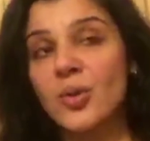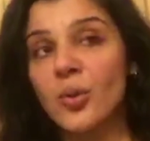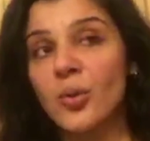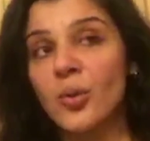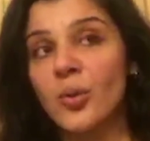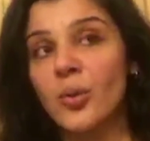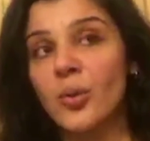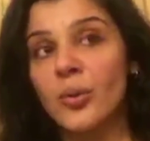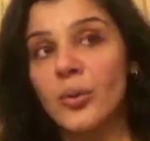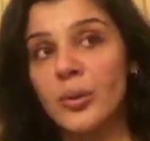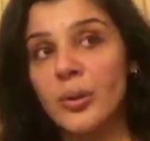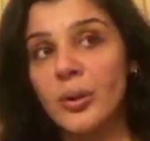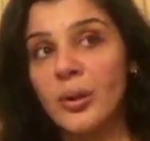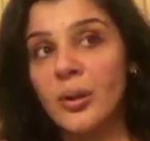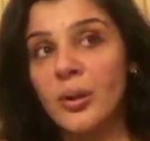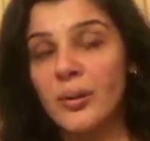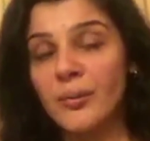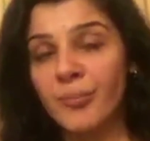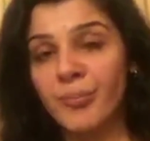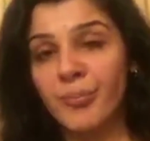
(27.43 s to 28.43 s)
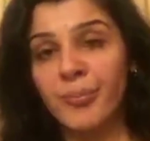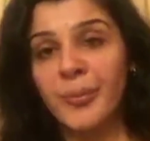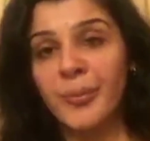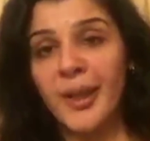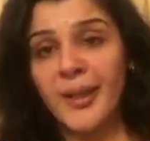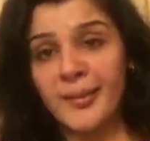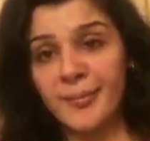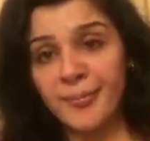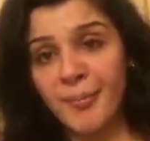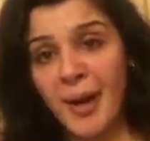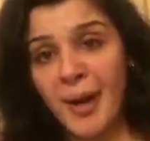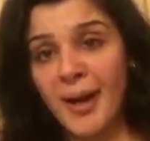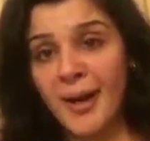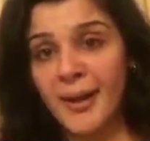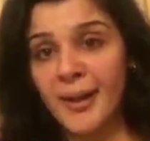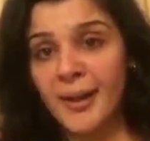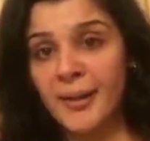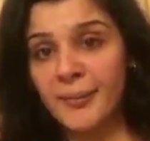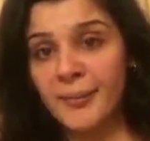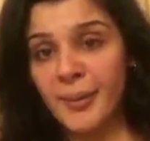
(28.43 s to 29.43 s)
So like
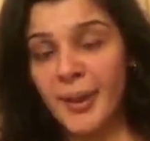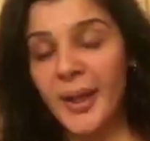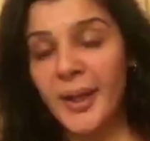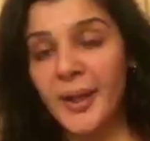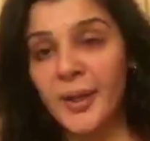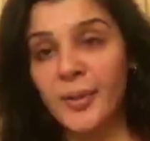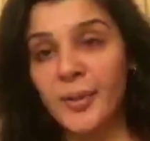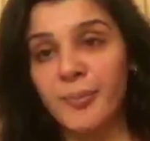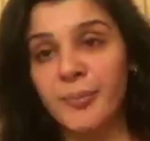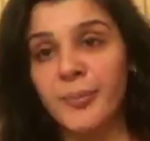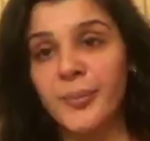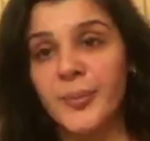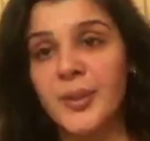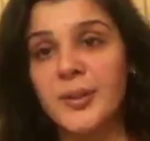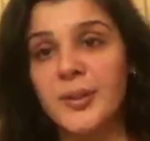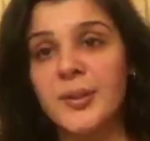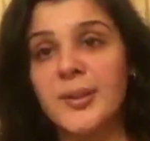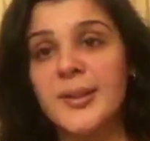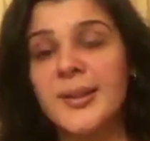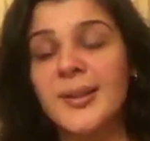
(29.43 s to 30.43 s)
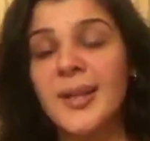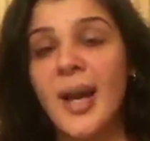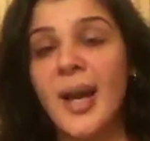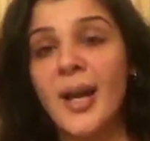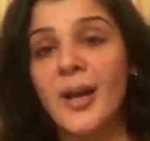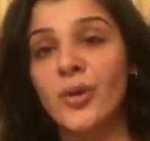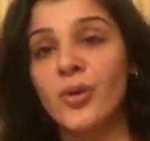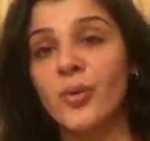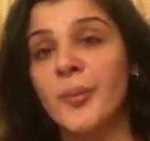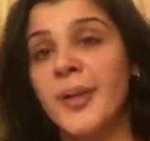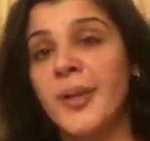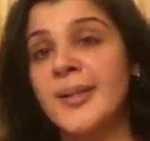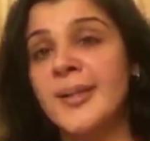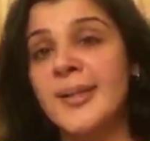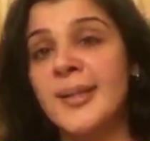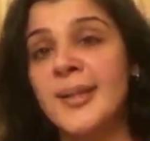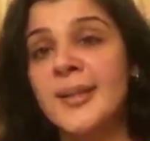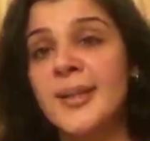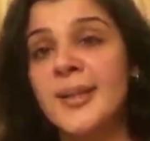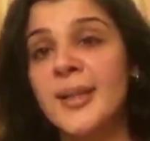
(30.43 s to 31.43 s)
my help, this guy who
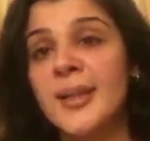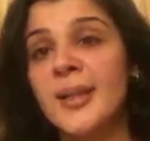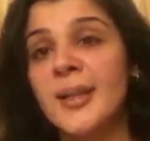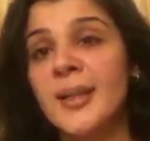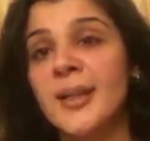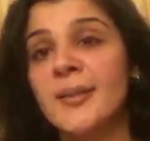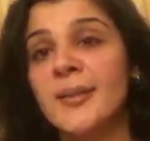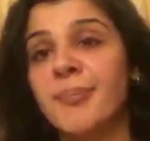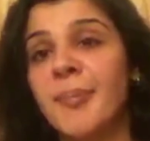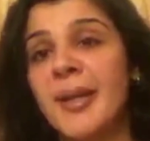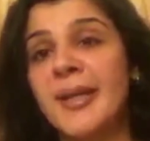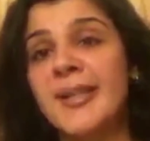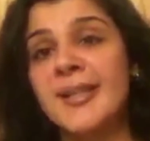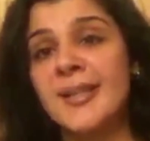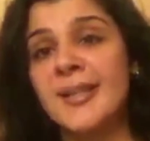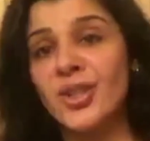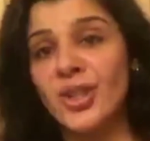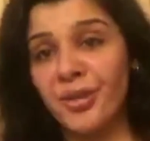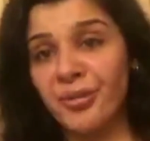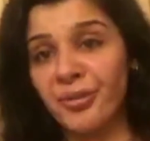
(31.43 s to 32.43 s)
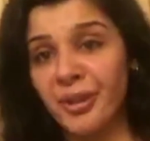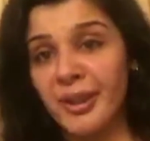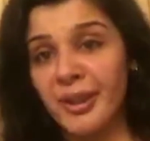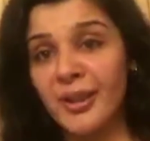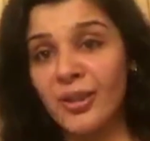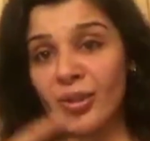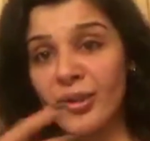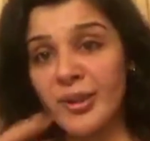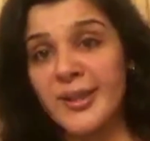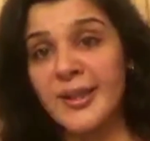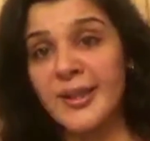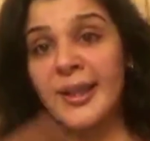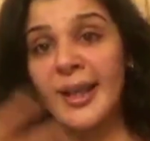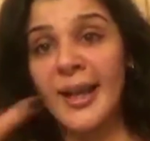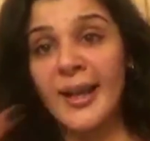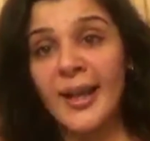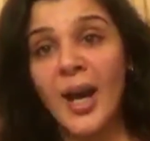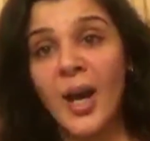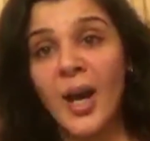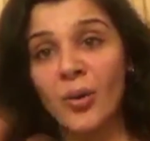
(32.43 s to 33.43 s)
makes it, he makes it generally, cooks
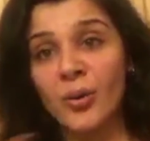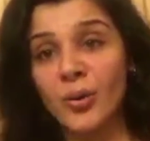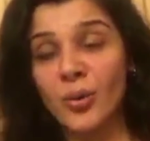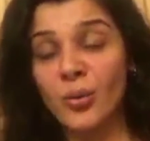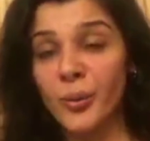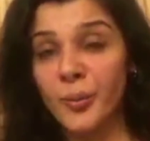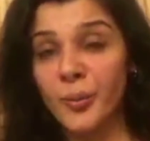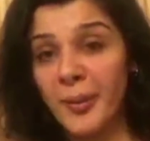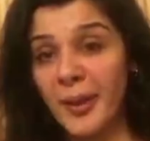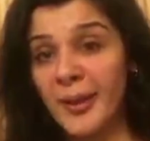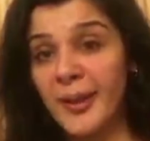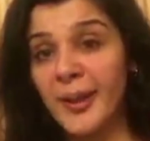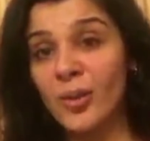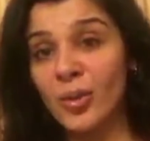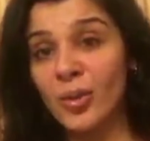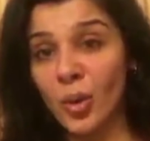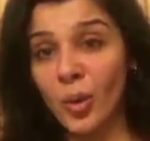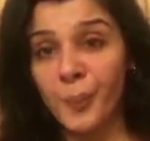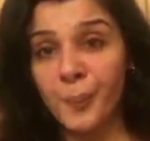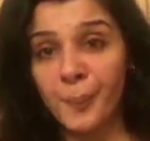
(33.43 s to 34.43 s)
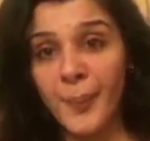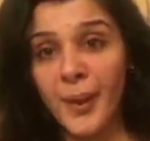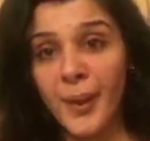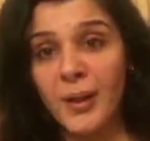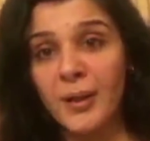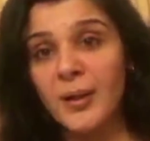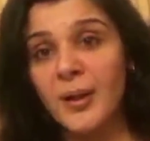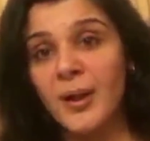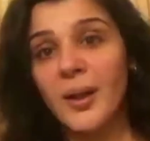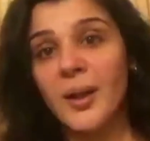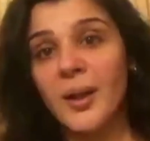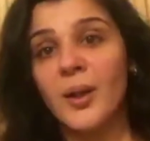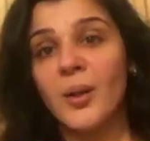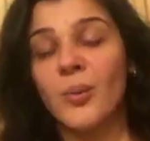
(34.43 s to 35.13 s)
it like how you would make an upma